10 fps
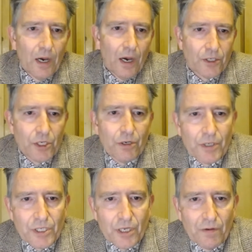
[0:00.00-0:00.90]
security
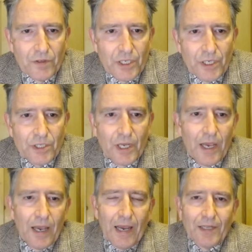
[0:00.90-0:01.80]
services,
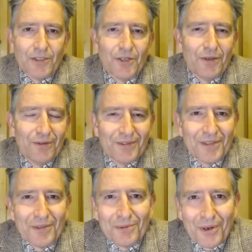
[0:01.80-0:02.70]
and to the
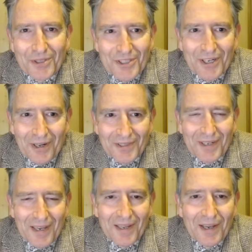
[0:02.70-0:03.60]
Rothschilds? Okay.
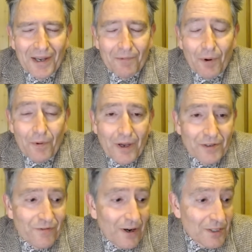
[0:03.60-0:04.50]
Well, as
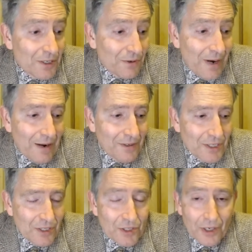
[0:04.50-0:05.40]
far as the Crown is
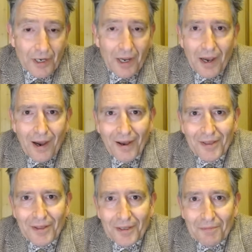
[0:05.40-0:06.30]
concerned, I
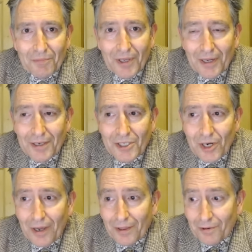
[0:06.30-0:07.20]
think the English like
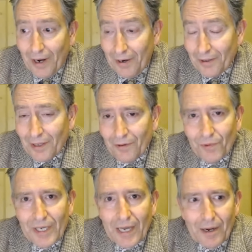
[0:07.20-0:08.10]
the Crown. I think if we
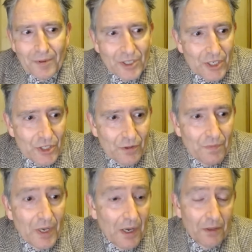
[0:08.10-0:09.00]
get up a system
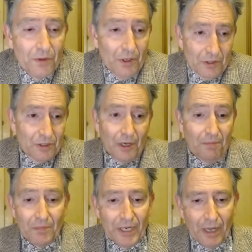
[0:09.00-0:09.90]
that
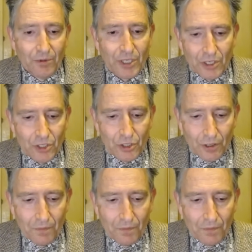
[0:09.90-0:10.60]
enables us to